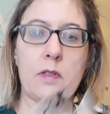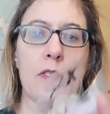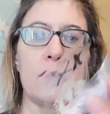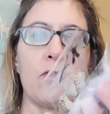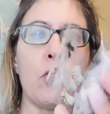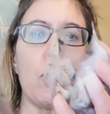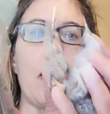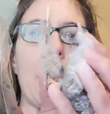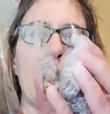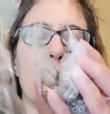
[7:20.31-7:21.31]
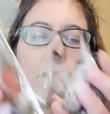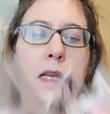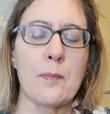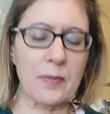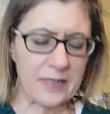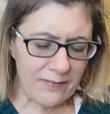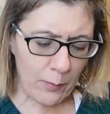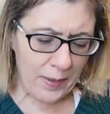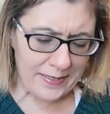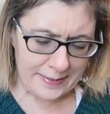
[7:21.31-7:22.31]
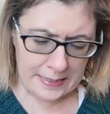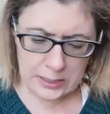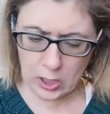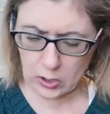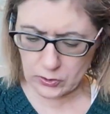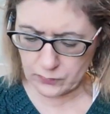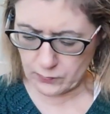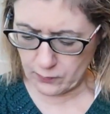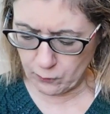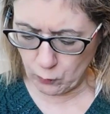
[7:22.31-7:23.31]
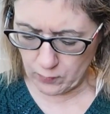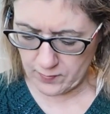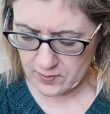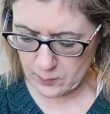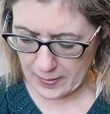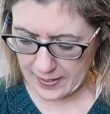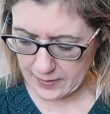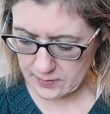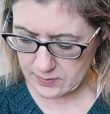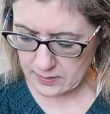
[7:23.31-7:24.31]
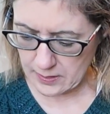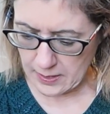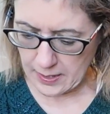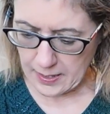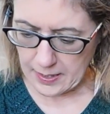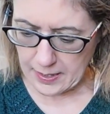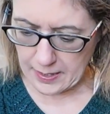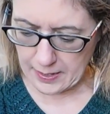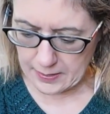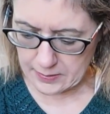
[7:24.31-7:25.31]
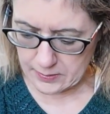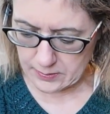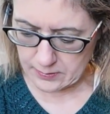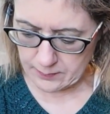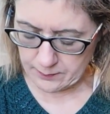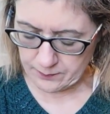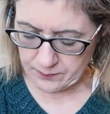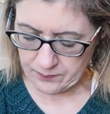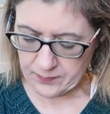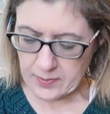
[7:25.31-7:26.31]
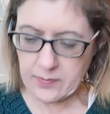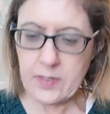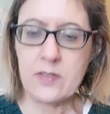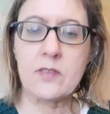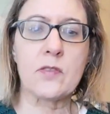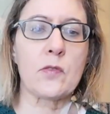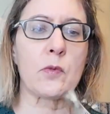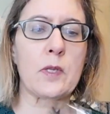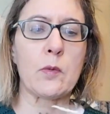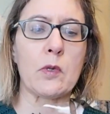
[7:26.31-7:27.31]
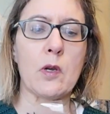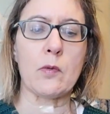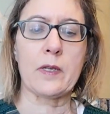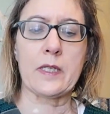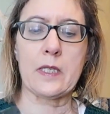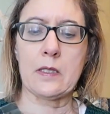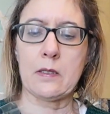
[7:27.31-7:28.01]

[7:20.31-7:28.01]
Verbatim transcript: These four bags. I believe I paid $10 for the four of these bags. And these three were already